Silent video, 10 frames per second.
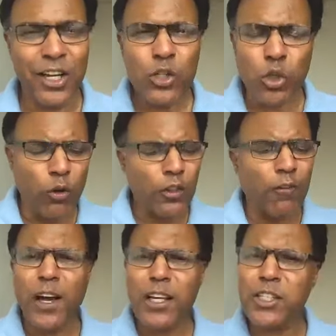So,
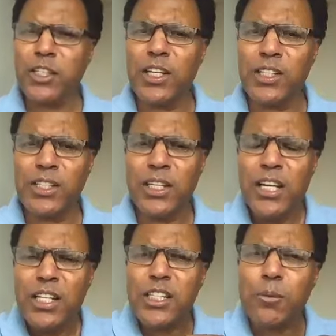the first is
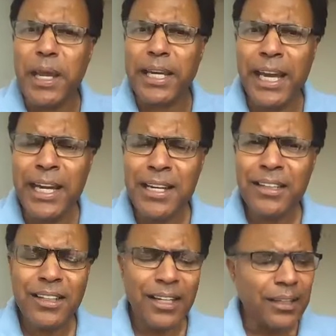
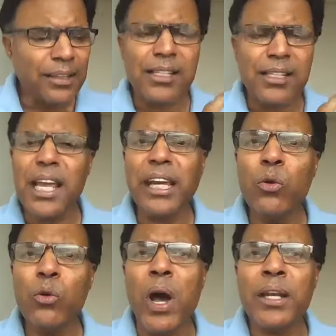speaking, the
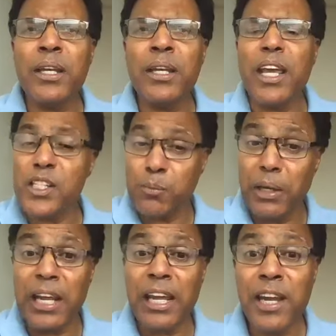second one is
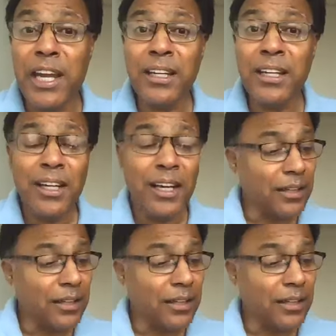believing.